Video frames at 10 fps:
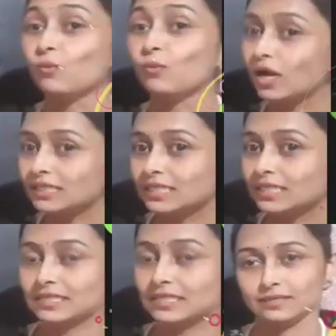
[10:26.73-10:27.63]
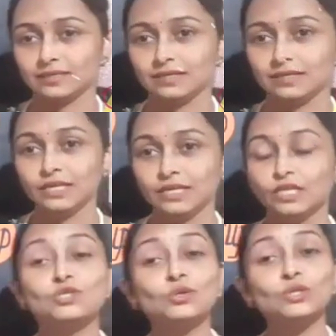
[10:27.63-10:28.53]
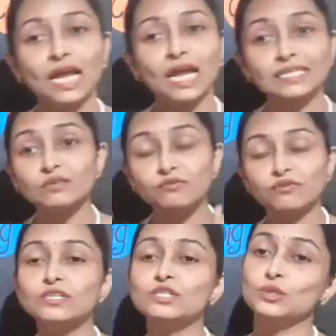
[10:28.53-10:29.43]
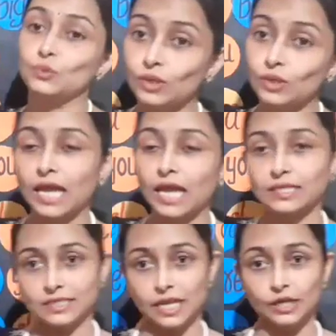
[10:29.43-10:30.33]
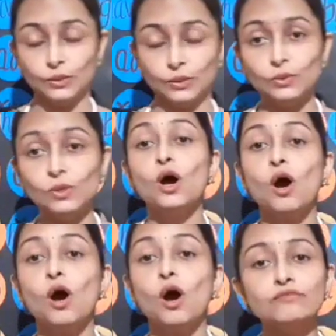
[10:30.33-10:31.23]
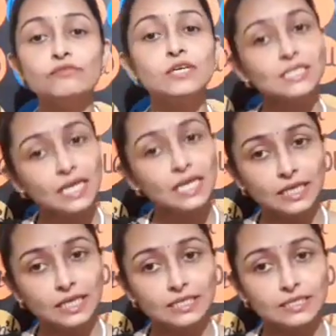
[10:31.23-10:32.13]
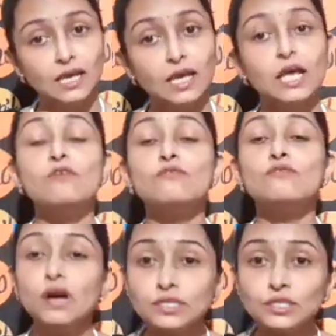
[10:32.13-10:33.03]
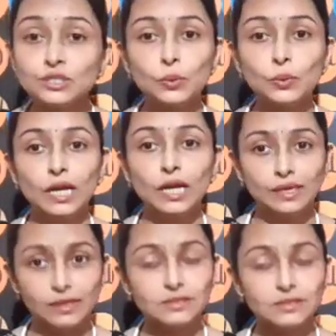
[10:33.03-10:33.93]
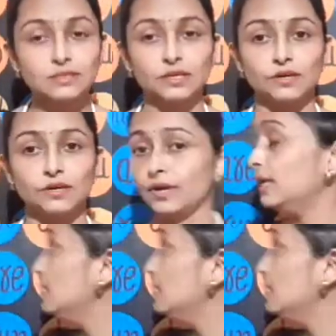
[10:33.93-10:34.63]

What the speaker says: What is it? So that is the first rule I'll tell you of a sentence. First rule is, children,